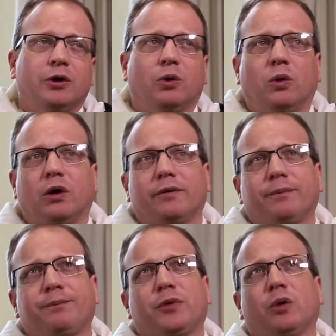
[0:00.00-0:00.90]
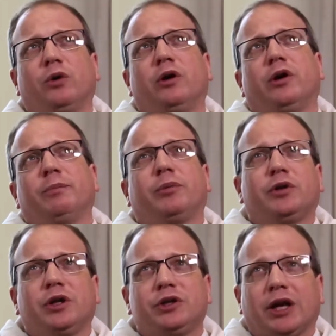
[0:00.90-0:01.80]
or we're in
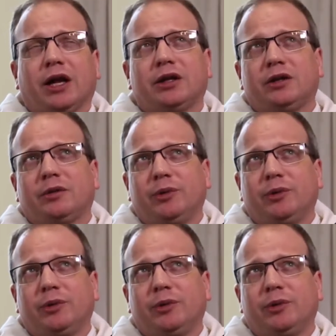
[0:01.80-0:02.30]
potentiality to